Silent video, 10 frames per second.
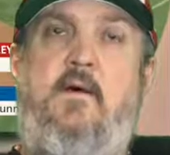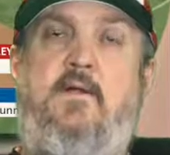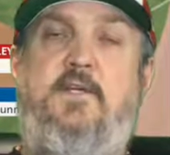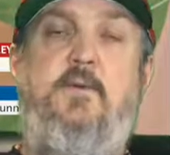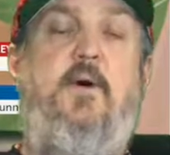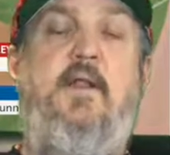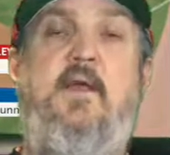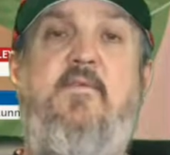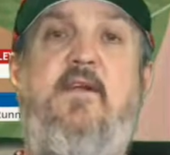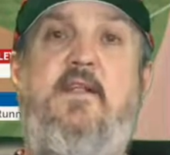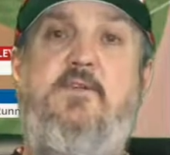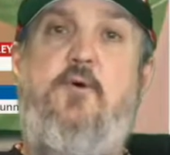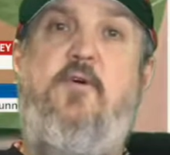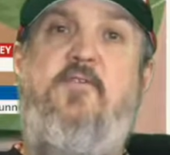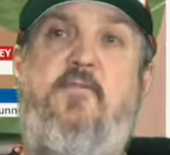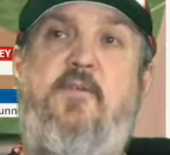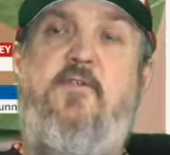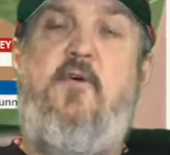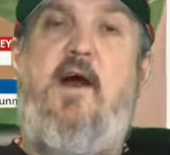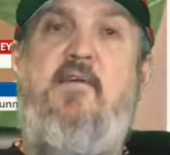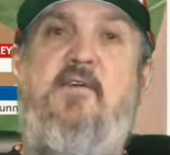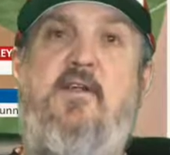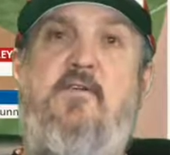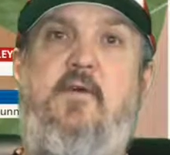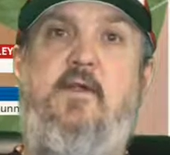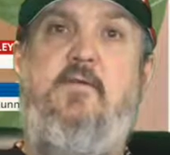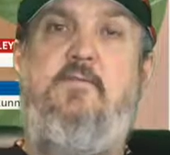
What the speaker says: she wasn't given any choice but to drive under it,